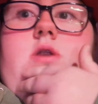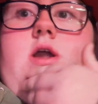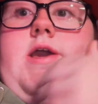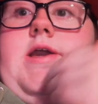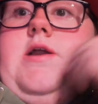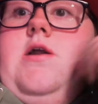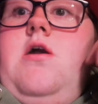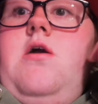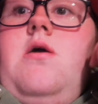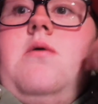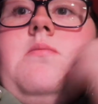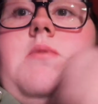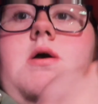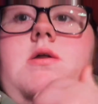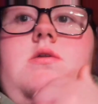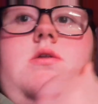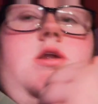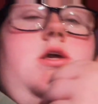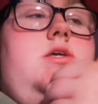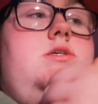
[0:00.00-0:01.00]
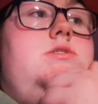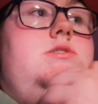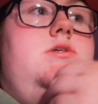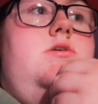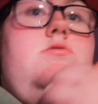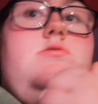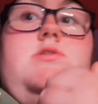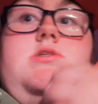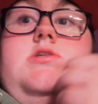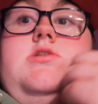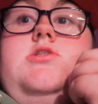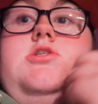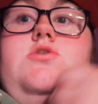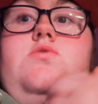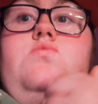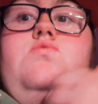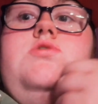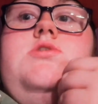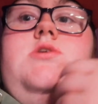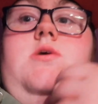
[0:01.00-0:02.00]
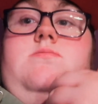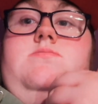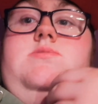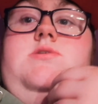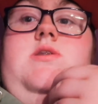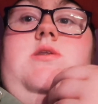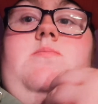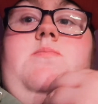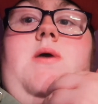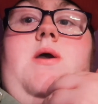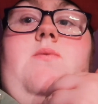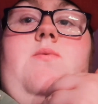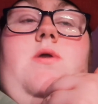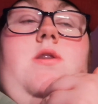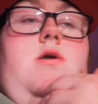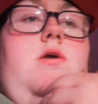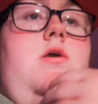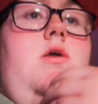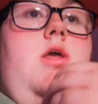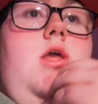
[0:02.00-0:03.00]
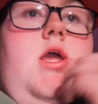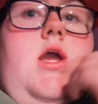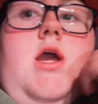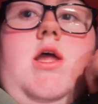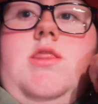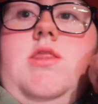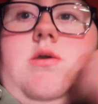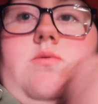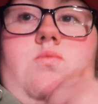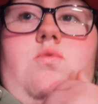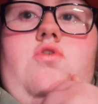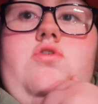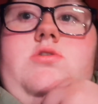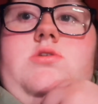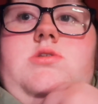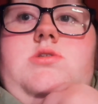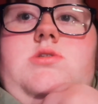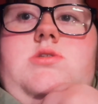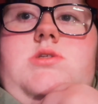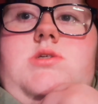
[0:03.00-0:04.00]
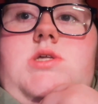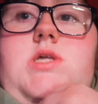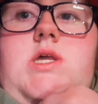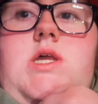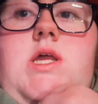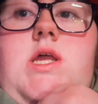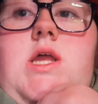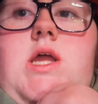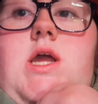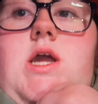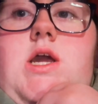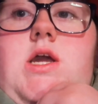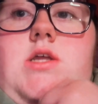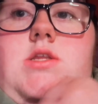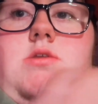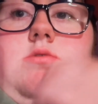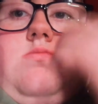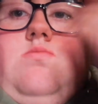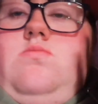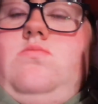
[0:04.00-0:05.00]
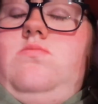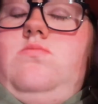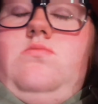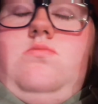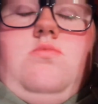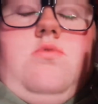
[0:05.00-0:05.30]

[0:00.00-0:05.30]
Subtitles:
You're like, come on, like seriously, do something about it, and they wouldn't. And then